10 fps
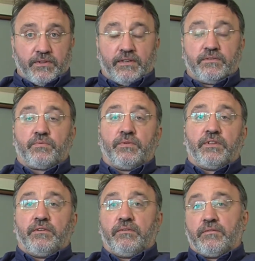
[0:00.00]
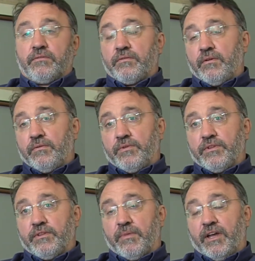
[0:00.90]
things within
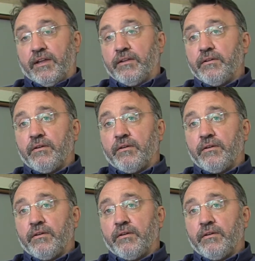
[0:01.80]
the bay,